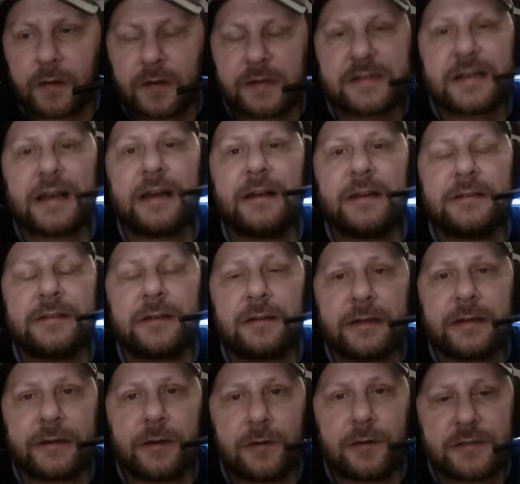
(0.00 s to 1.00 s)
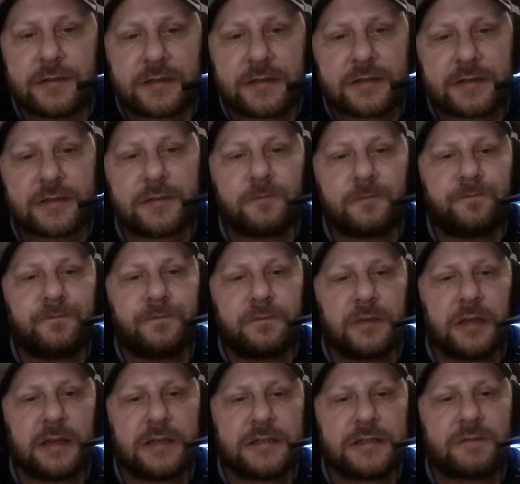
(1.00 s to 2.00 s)
getting a diagnosis
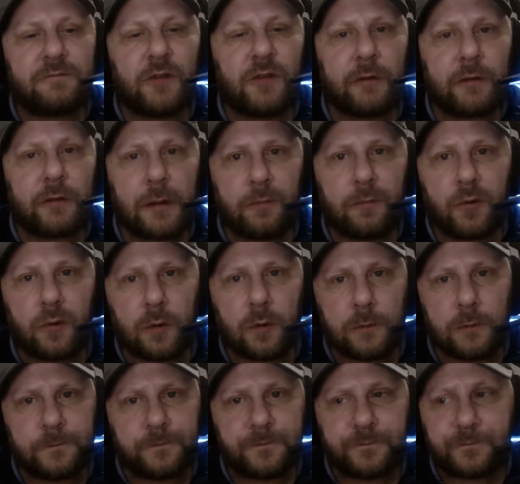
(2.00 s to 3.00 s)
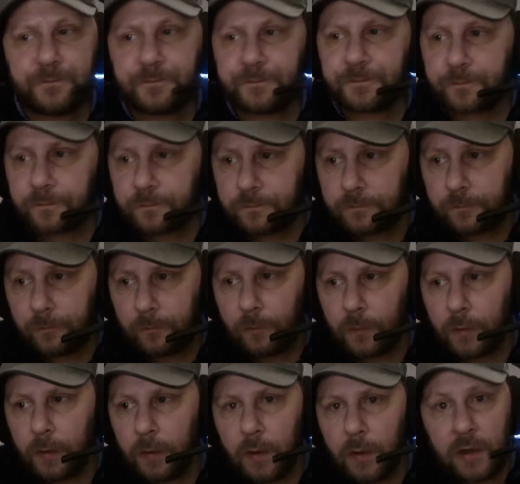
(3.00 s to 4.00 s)
is very important,
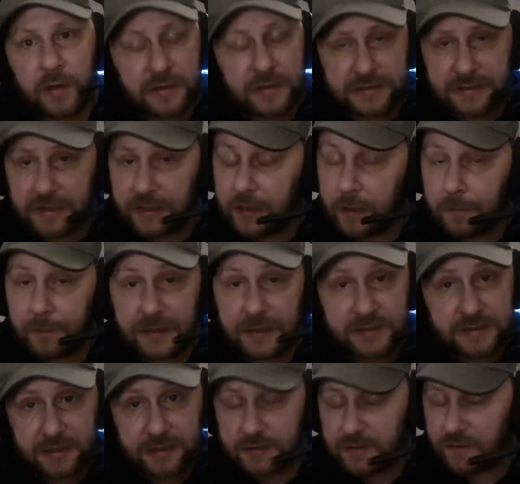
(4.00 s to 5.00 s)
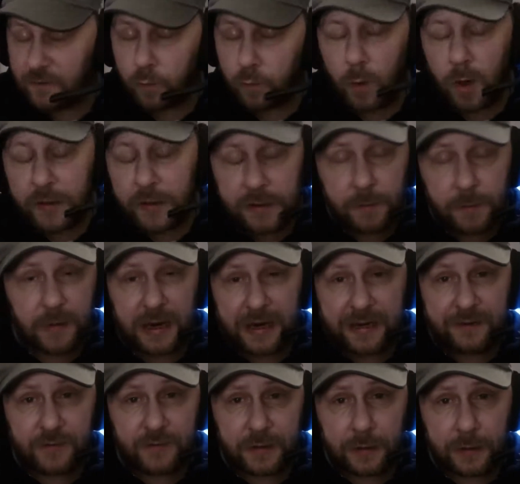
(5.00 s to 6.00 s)
because then you can make sense of why you're
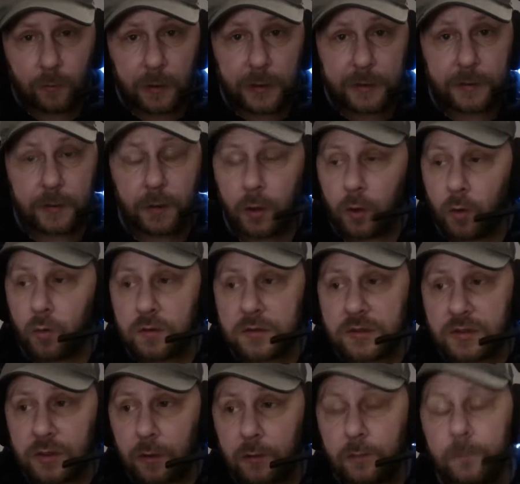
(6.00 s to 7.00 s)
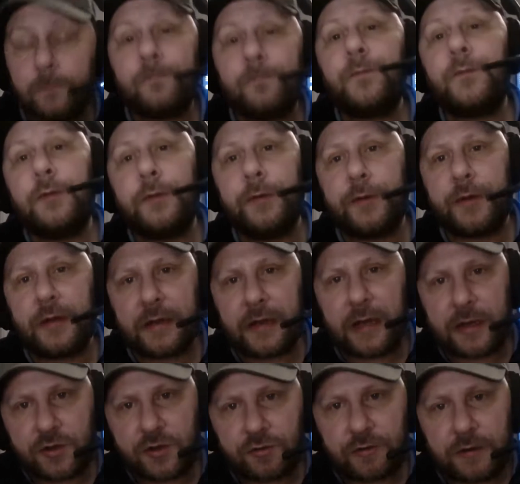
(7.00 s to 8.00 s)
behaving that way, and also you can
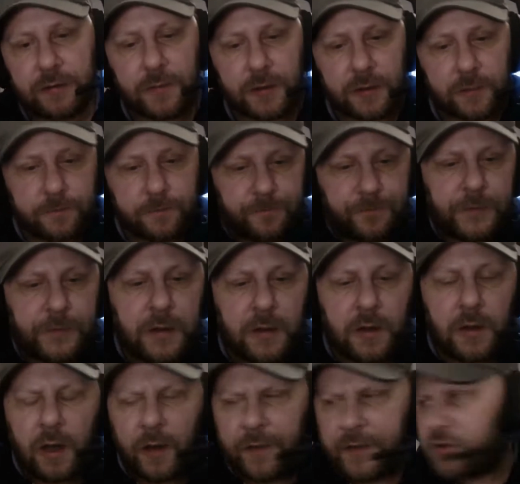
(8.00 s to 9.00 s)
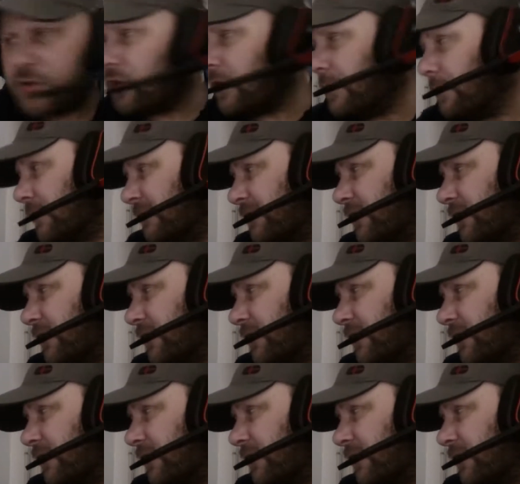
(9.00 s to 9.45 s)
get treatment. And the treatment